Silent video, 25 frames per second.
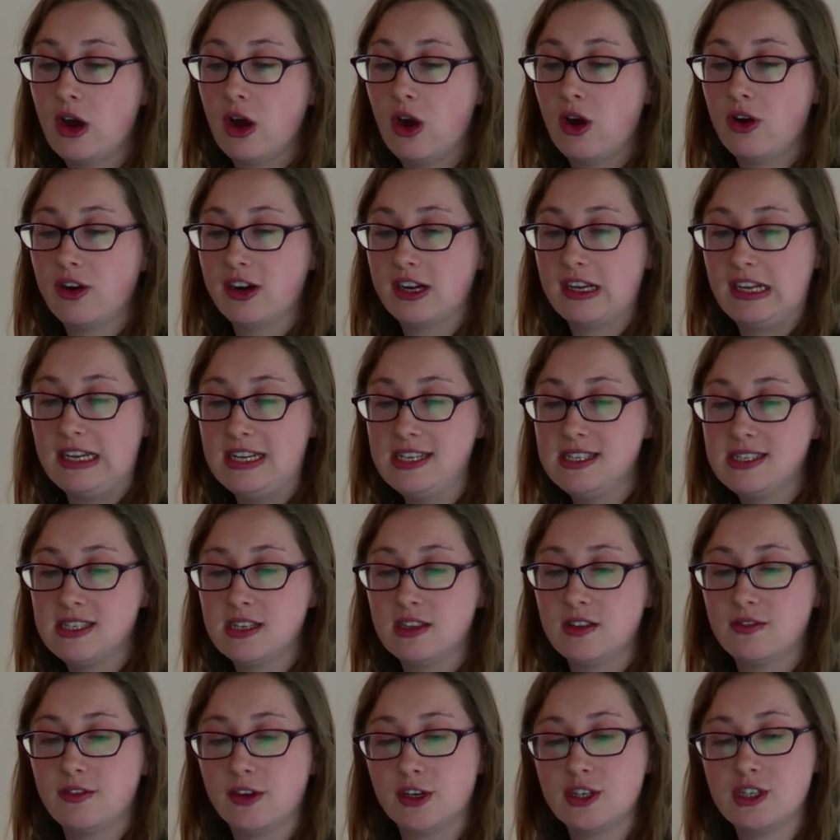or at least in
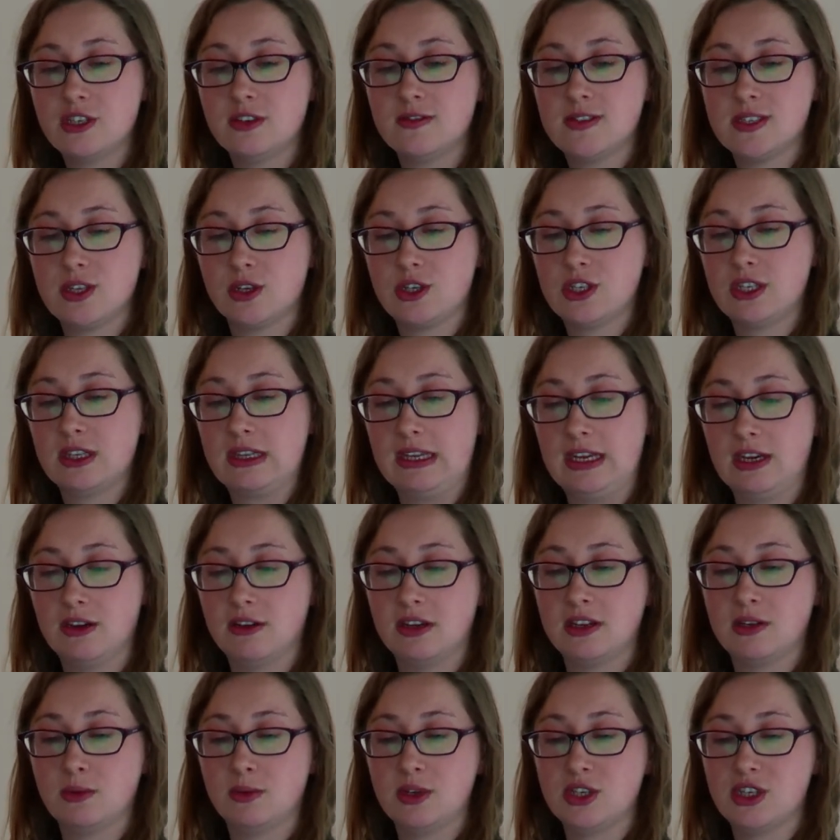the version of such a theory
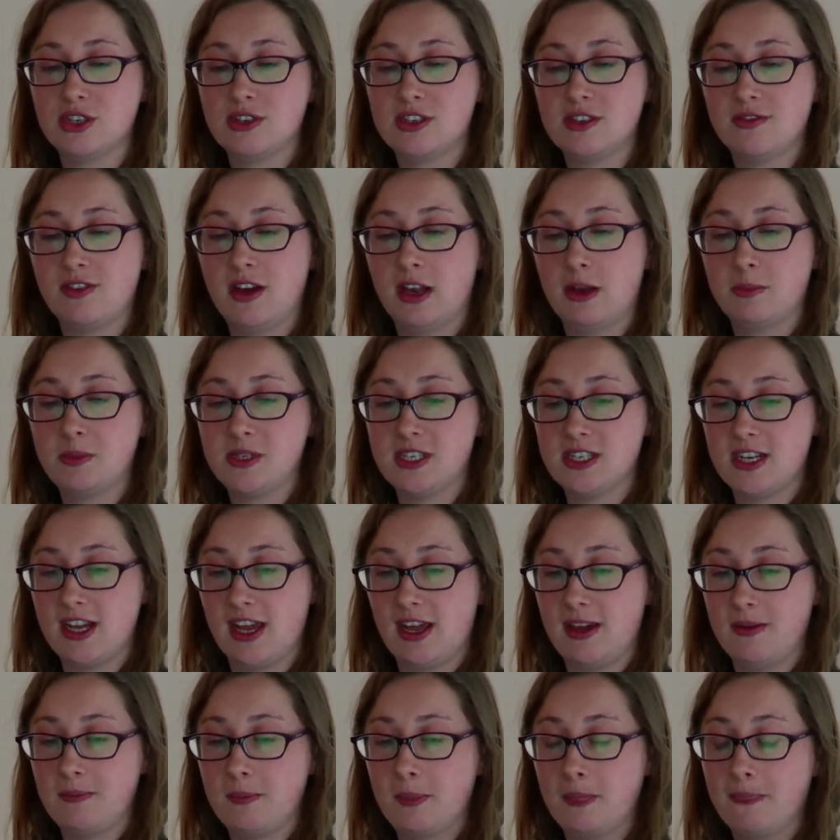that we should develop
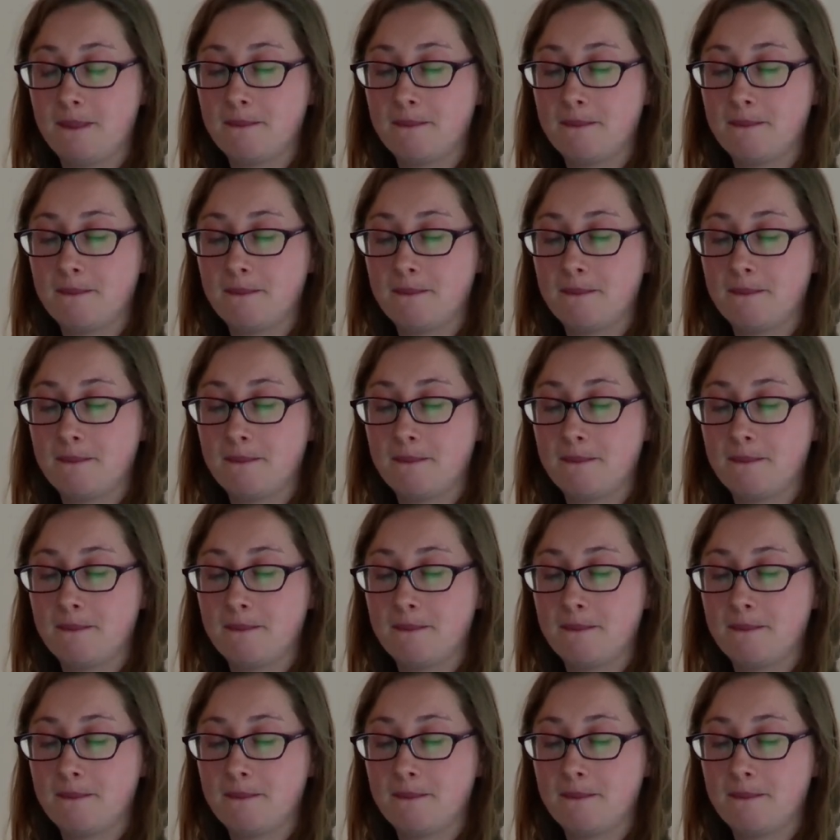today.